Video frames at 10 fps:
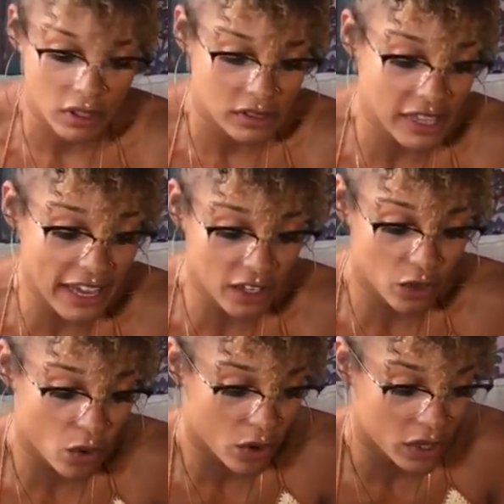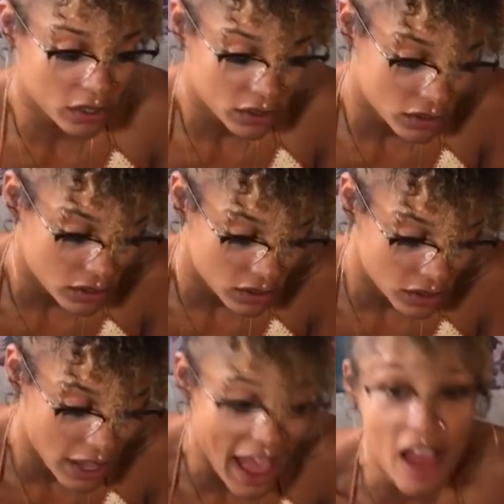take your
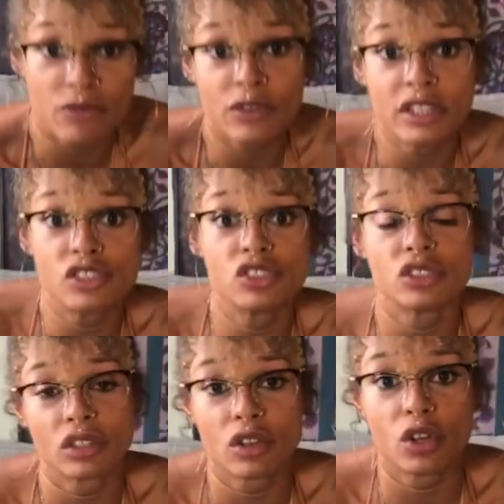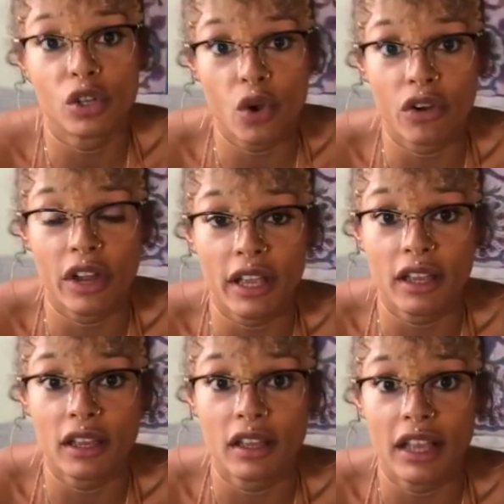average
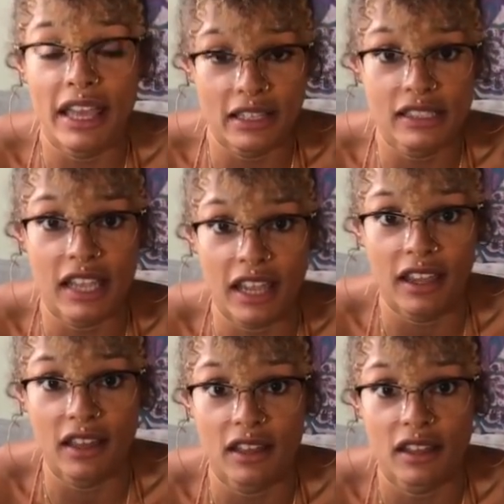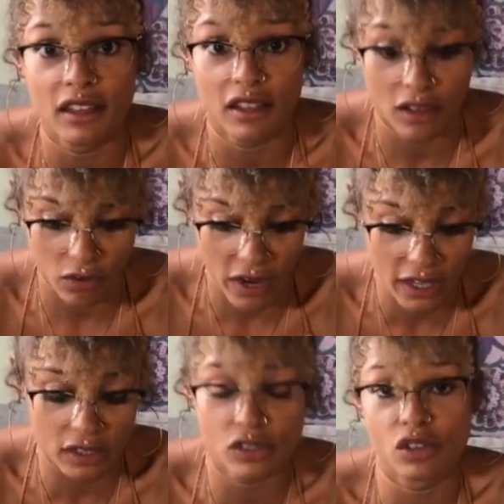caloric intake,
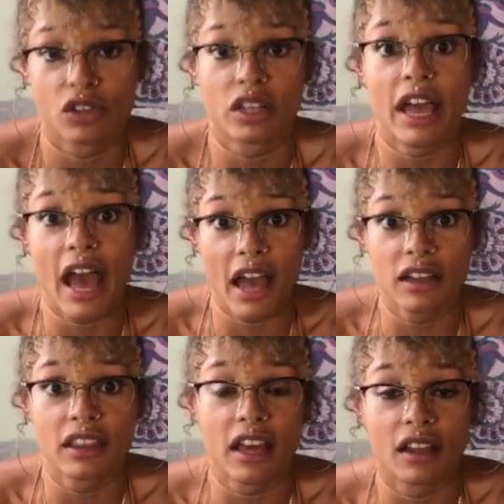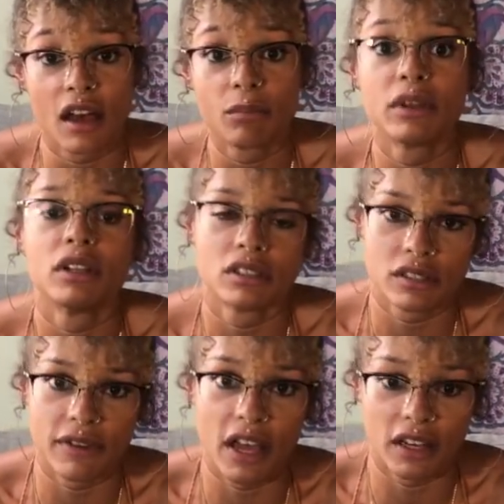right? So you're going to add that up,
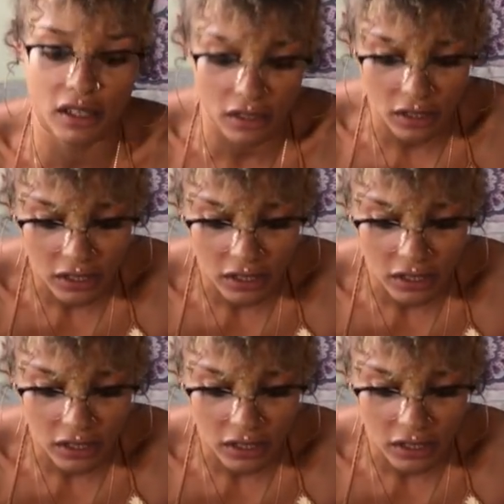divide it,